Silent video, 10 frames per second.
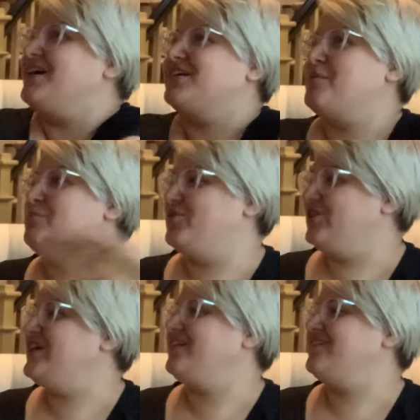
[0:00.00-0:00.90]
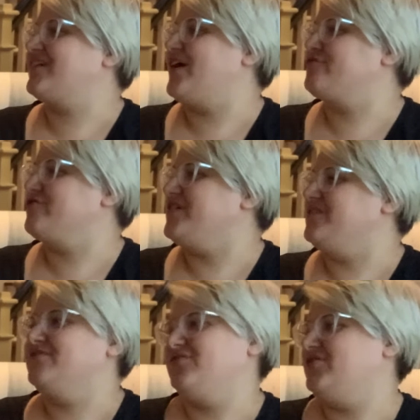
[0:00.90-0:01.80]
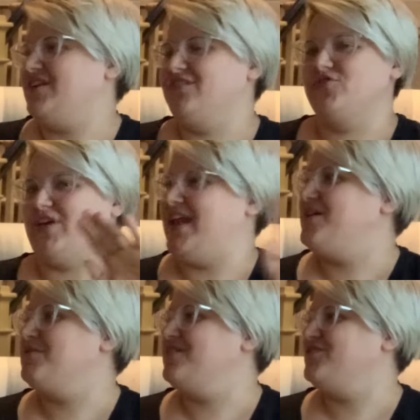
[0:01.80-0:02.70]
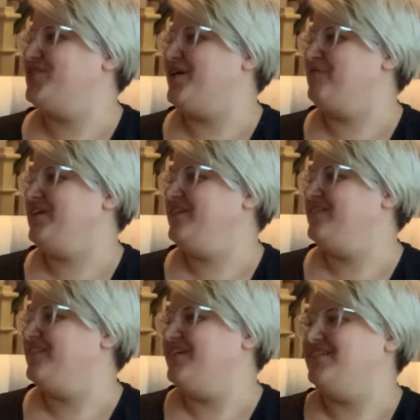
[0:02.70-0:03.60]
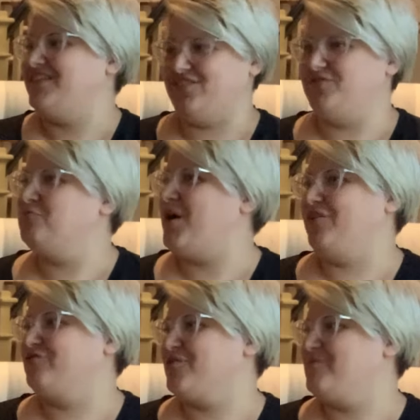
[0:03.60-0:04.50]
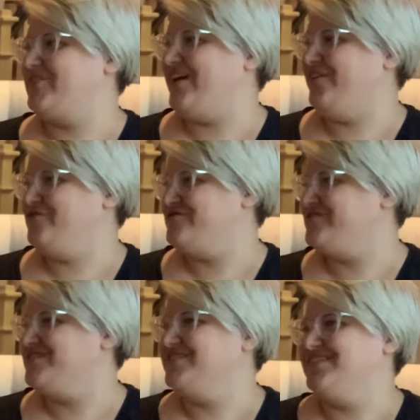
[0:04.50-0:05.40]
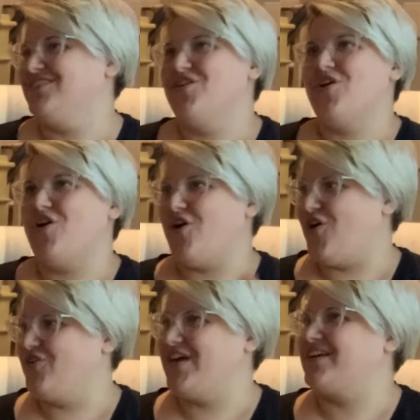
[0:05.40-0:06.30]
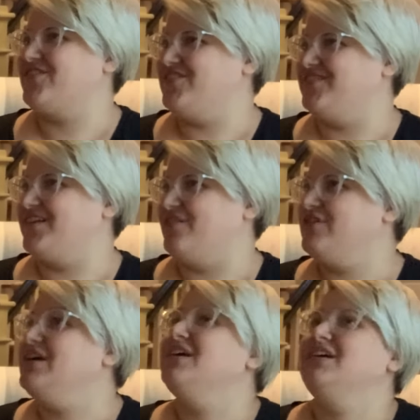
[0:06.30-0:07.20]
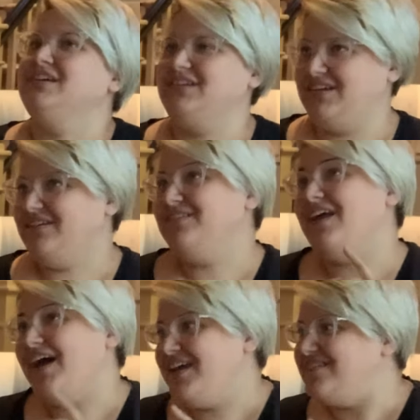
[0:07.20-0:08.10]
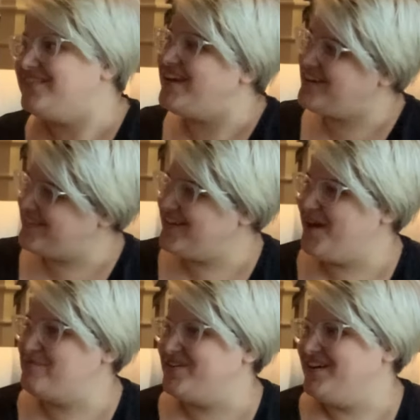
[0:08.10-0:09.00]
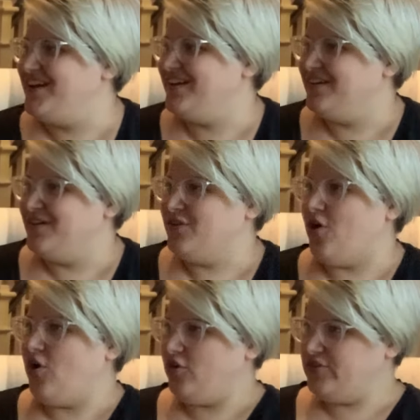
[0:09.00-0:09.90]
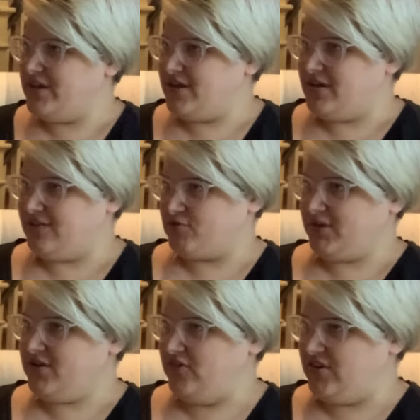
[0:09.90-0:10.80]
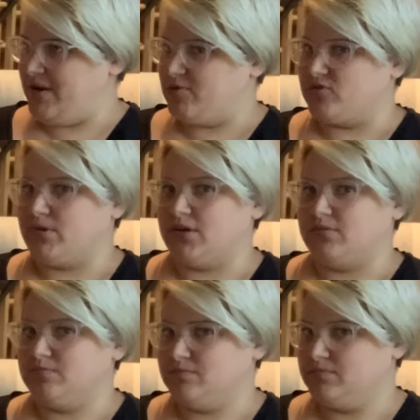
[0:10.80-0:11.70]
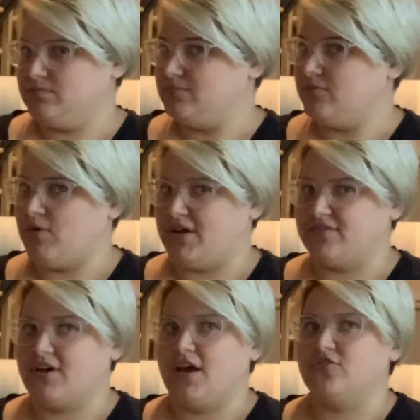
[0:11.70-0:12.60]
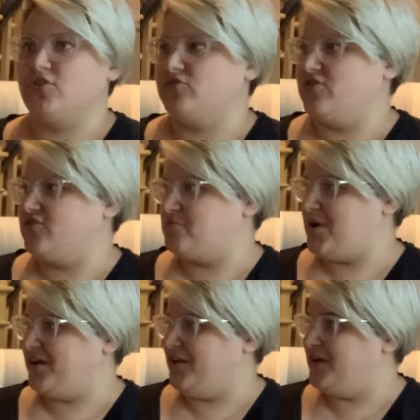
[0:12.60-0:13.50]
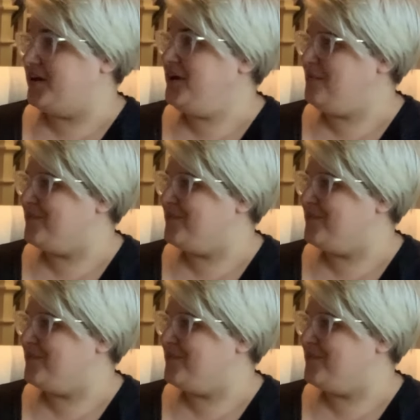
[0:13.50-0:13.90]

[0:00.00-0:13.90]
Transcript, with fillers: completely scot-free. Didn't lose anyone in his family, did well for himself, nice. all that good stuff. He, nice, except all the his religious neighbors were like, why has God chosen to smile on him?